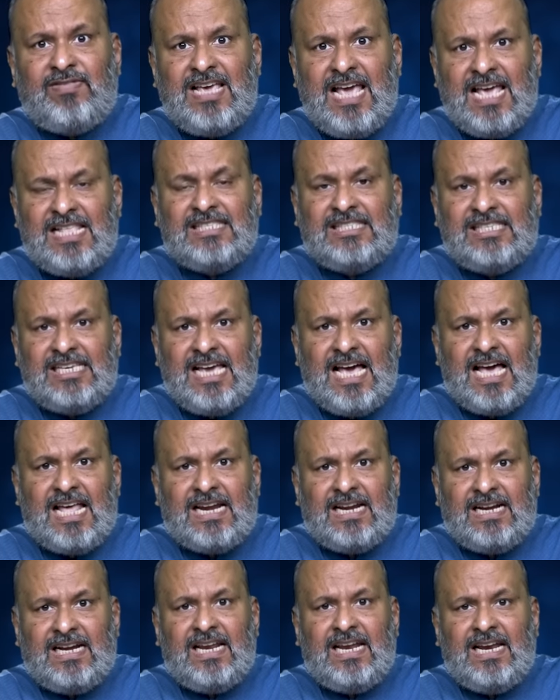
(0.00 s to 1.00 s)
the NCR
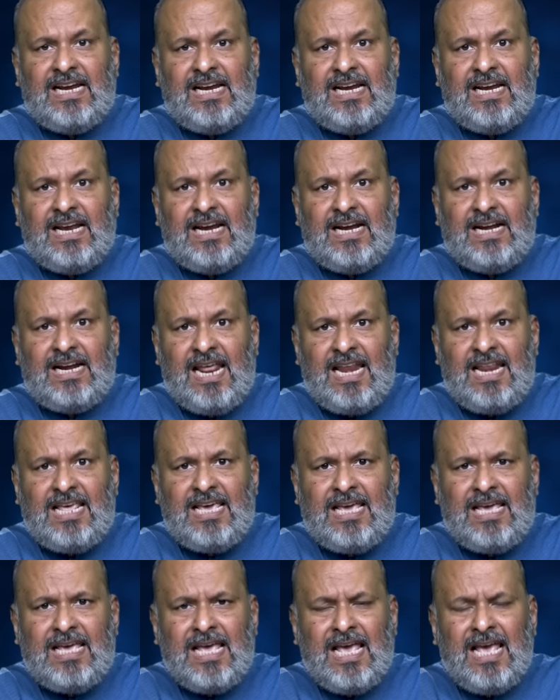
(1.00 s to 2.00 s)
in
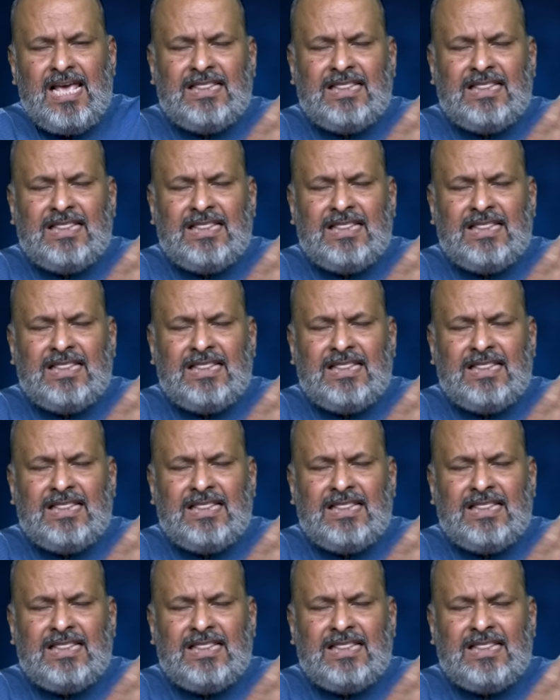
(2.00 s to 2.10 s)
Delhi,